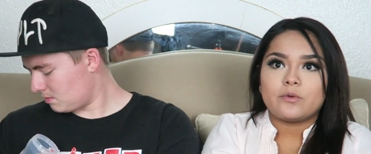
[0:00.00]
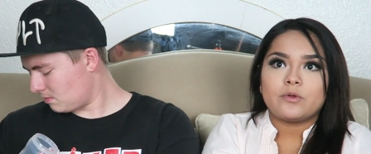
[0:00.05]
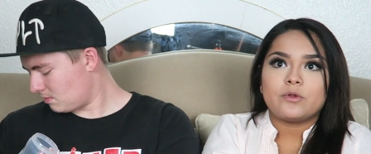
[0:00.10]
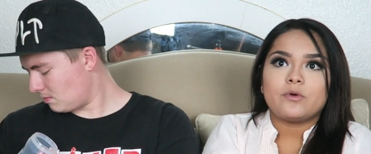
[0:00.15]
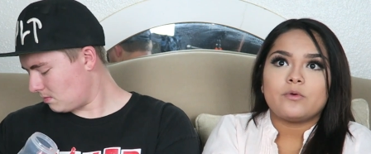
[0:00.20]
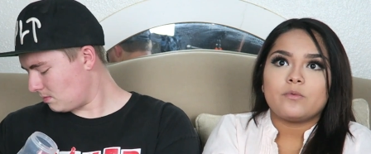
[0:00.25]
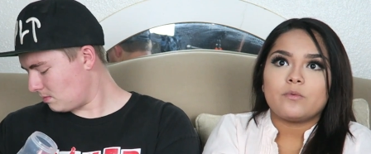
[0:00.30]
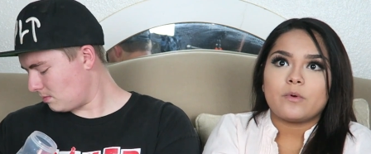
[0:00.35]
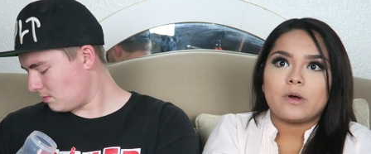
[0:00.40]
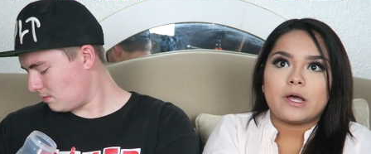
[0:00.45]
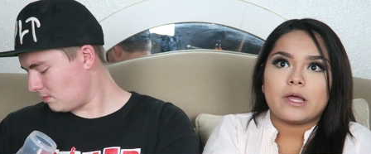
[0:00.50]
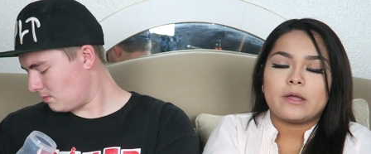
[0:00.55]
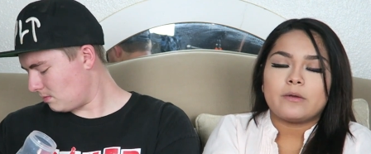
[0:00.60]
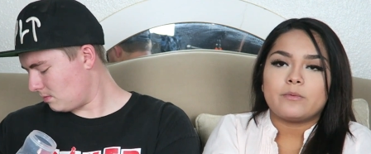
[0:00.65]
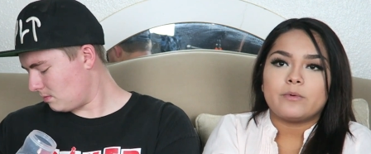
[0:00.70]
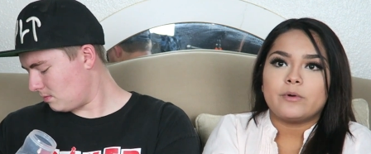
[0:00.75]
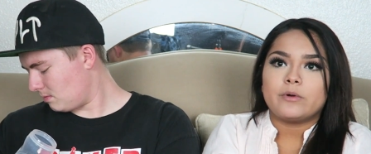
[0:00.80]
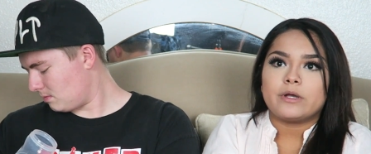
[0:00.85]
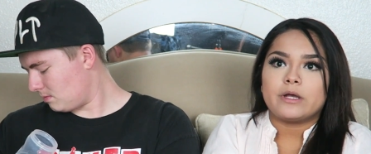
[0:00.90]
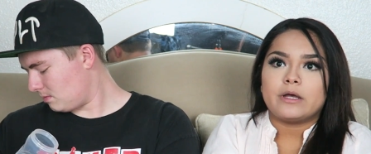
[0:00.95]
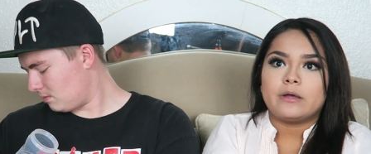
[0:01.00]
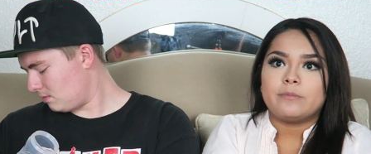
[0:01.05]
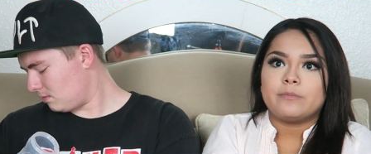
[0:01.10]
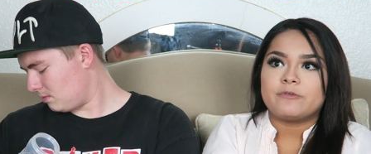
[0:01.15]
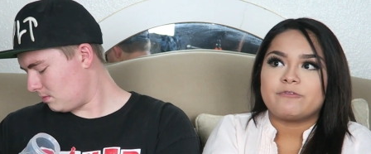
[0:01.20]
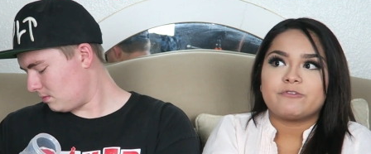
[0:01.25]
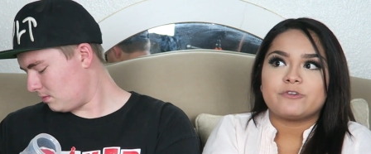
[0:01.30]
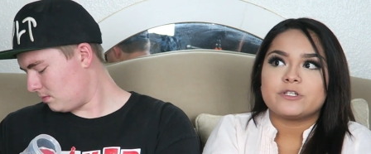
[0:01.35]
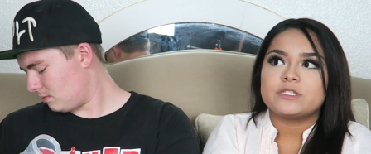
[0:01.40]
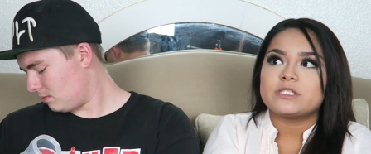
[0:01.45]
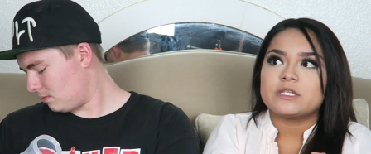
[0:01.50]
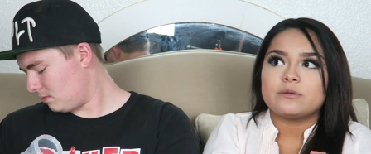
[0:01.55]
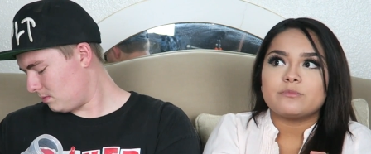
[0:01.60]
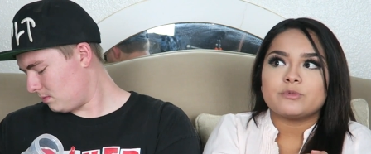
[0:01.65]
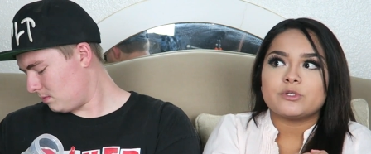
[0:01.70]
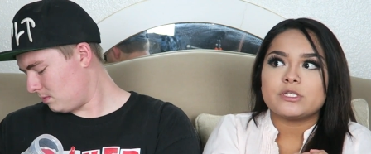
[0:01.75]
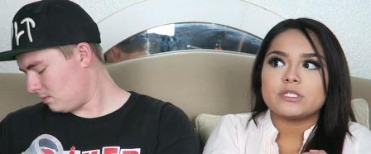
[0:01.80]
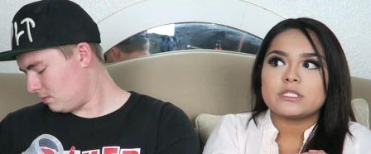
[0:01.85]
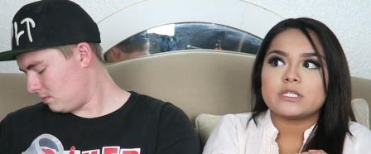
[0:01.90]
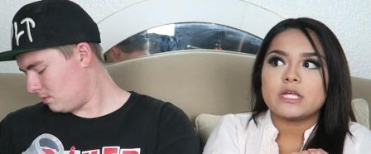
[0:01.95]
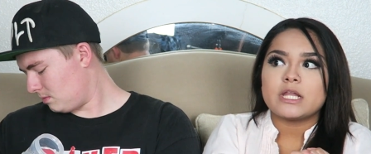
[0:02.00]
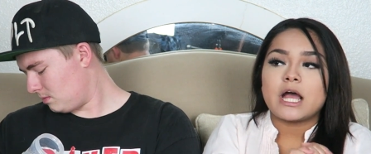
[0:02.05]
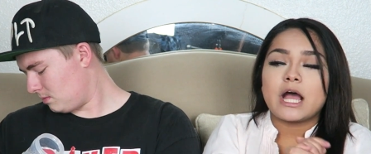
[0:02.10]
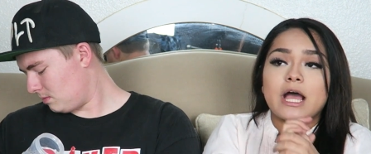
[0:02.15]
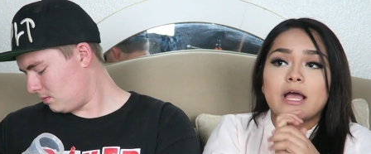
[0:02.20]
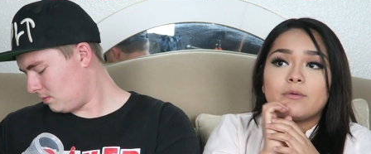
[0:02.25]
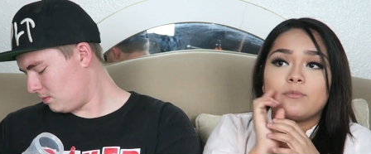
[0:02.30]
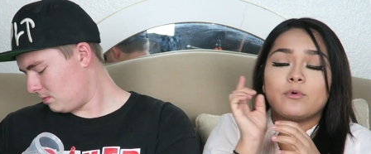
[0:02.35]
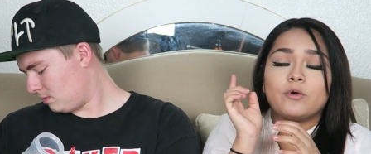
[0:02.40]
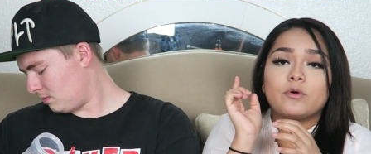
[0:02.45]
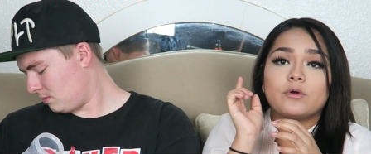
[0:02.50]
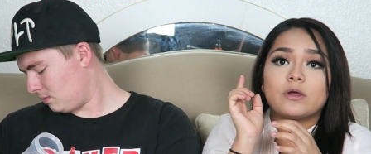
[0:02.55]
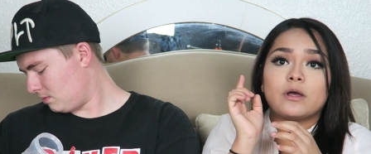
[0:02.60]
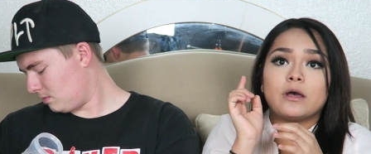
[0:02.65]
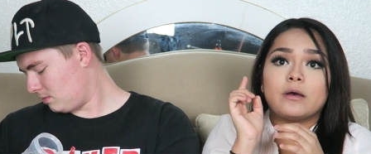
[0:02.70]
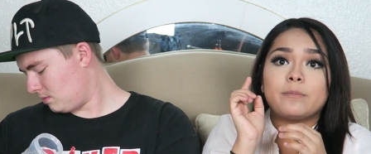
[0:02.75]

Speaker 1: don't know why I woke up, but for some reason I woke